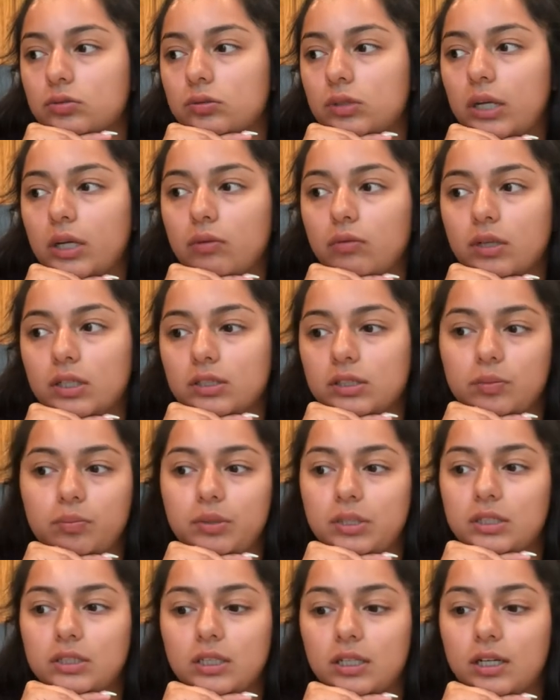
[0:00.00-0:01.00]
like recipes
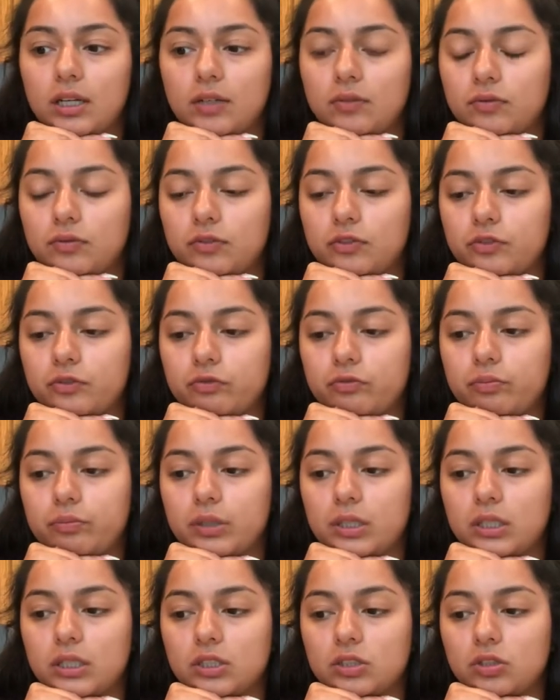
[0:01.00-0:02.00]
that I've been
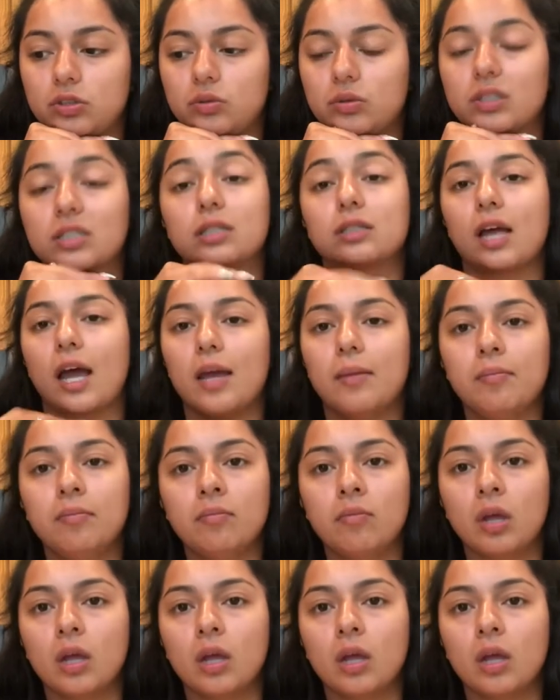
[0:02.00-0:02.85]
into, because I'm